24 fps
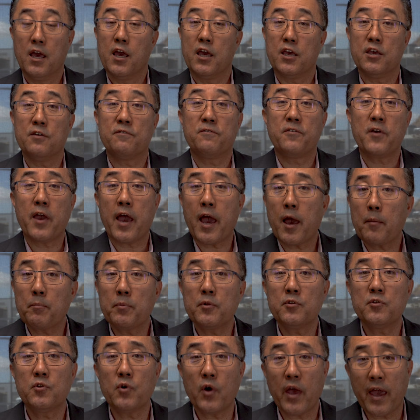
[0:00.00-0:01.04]
If you
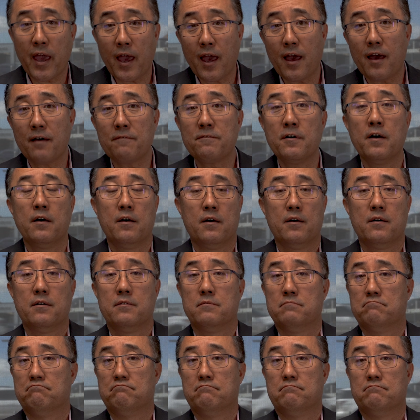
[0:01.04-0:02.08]
happen to have
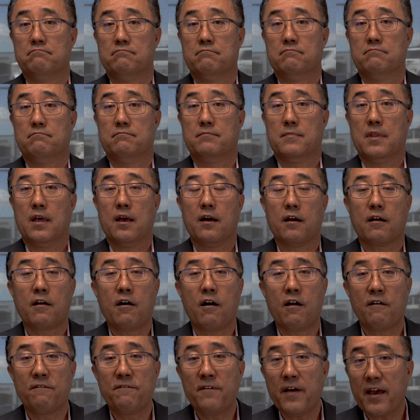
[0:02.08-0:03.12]

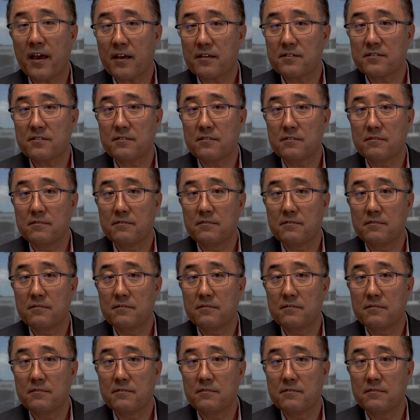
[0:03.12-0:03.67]
Carfax,